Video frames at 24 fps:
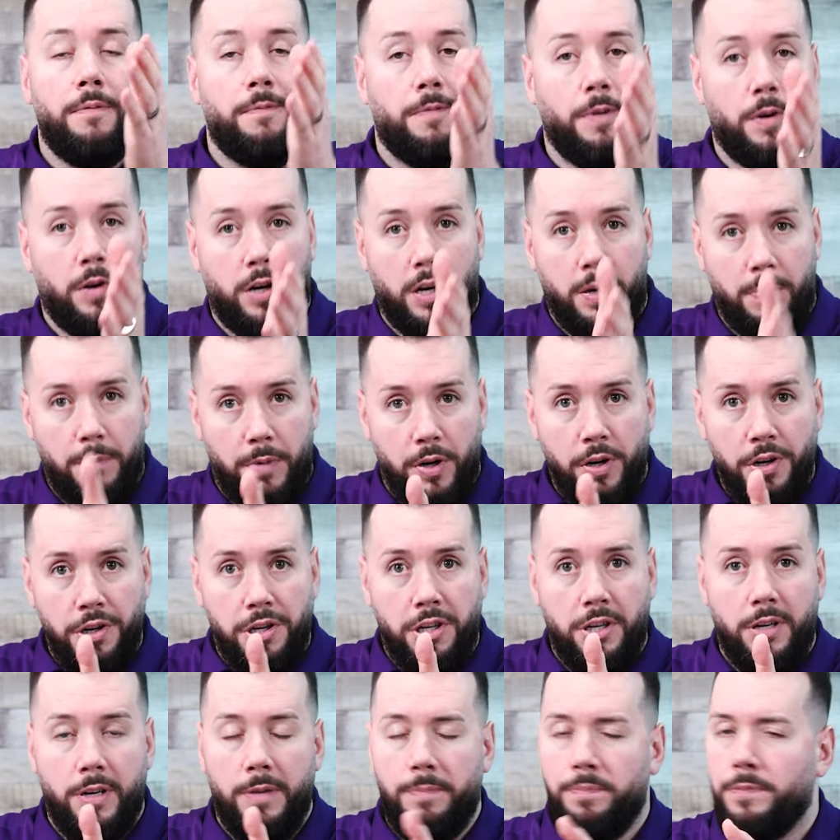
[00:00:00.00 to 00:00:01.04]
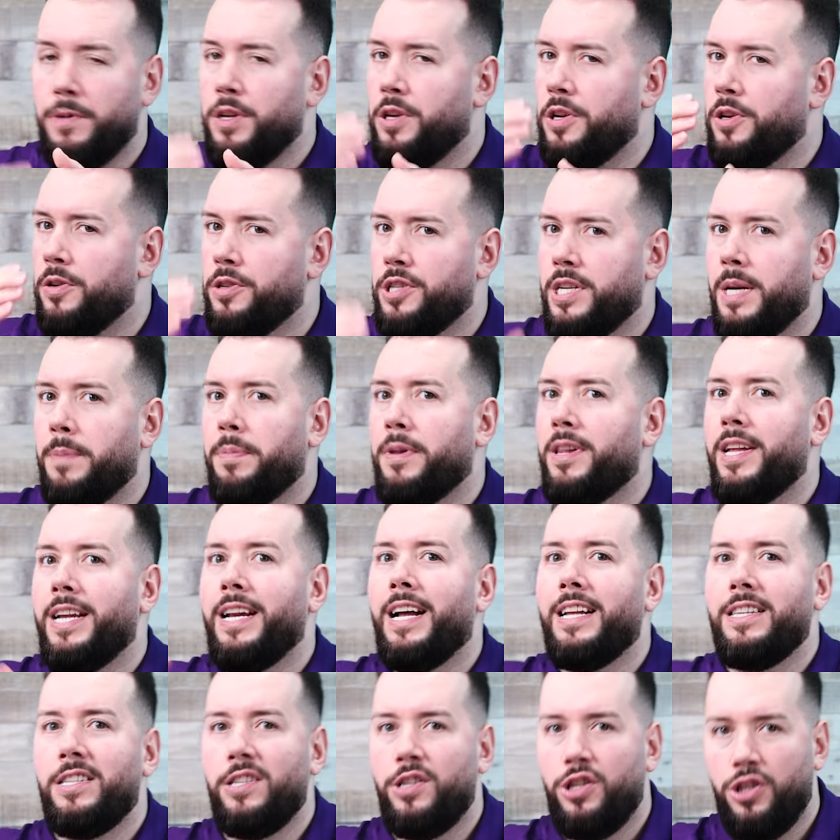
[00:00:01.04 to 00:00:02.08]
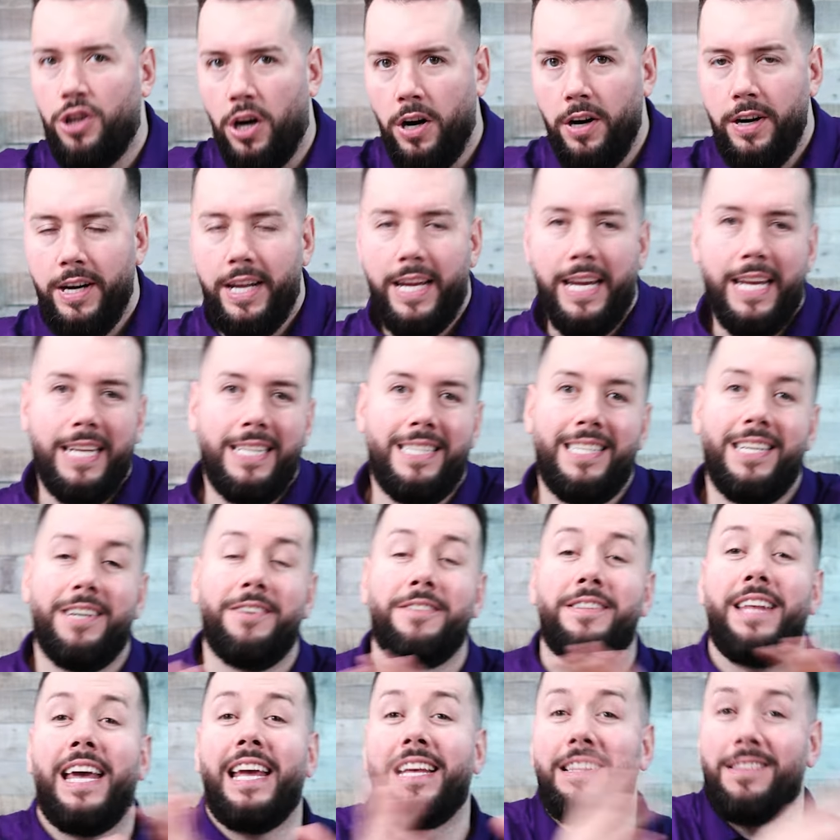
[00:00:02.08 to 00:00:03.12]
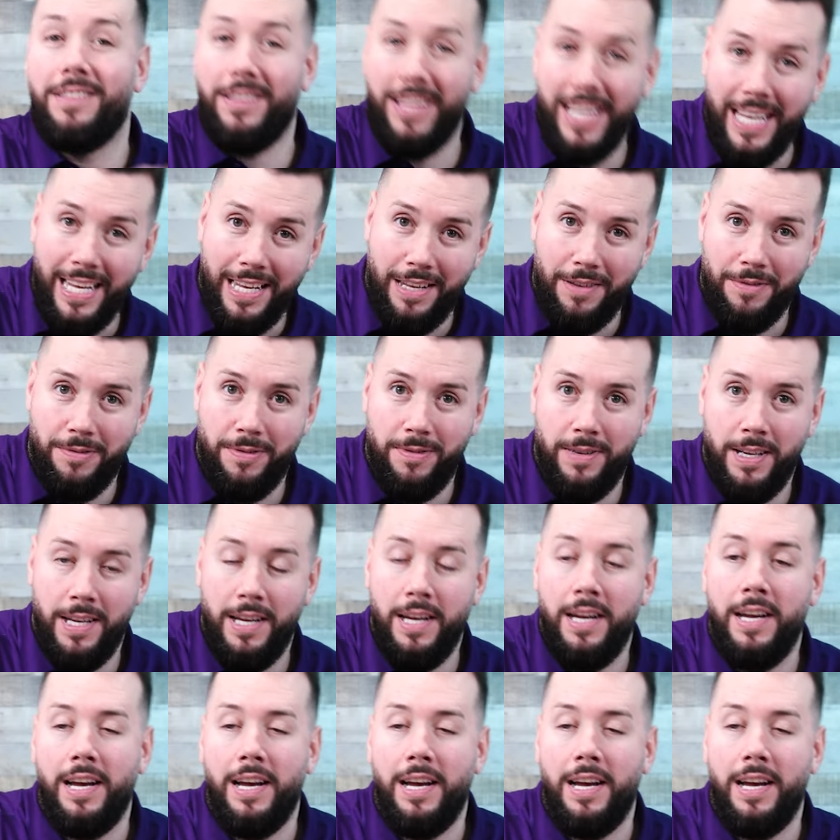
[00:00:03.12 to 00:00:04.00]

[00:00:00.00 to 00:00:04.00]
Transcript: For a commercial, you're typically not starting until they leave.